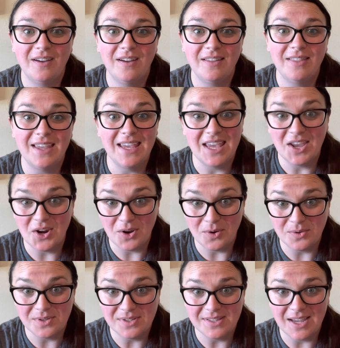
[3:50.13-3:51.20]
the
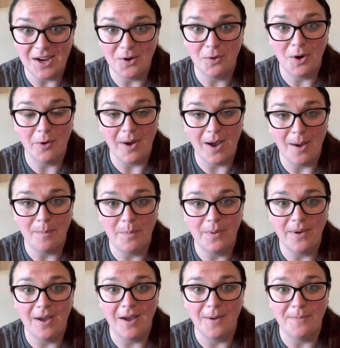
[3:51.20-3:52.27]
kiddos that grow up
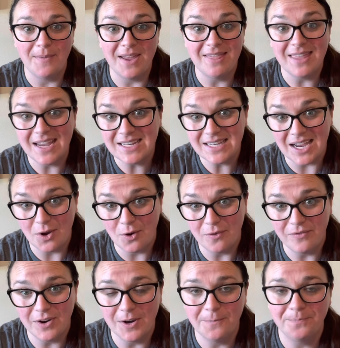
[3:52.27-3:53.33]
um, and they take
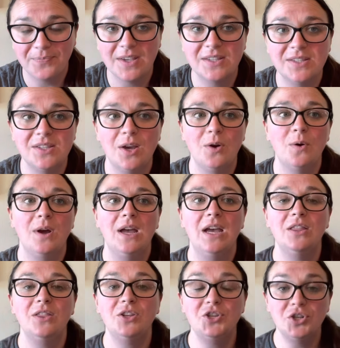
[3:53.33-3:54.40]
over. So
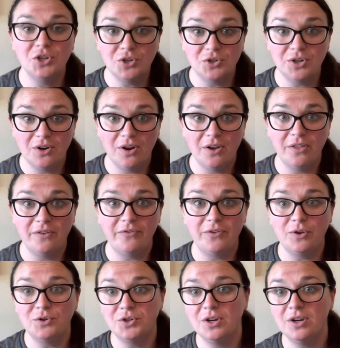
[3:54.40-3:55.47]
the children are the
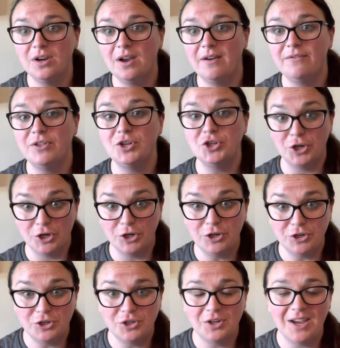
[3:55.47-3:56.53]
future of the
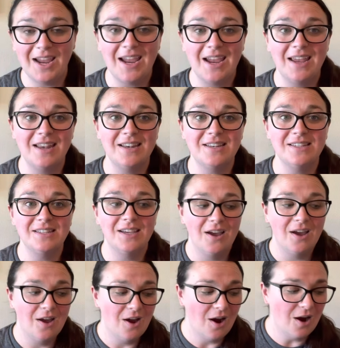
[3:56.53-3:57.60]
church and
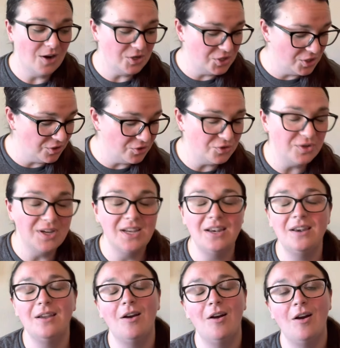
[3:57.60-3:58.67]
our
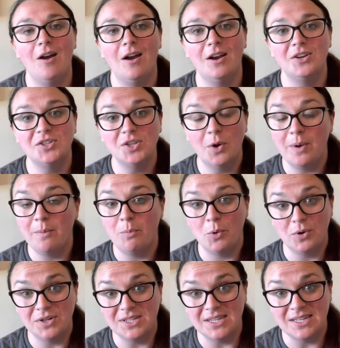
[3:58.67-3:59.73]
children are so
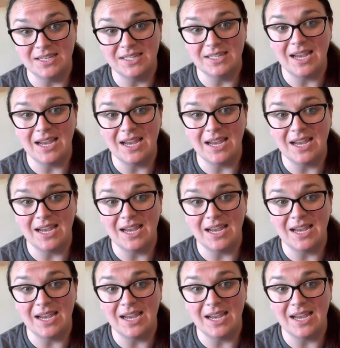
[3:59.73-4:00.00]
important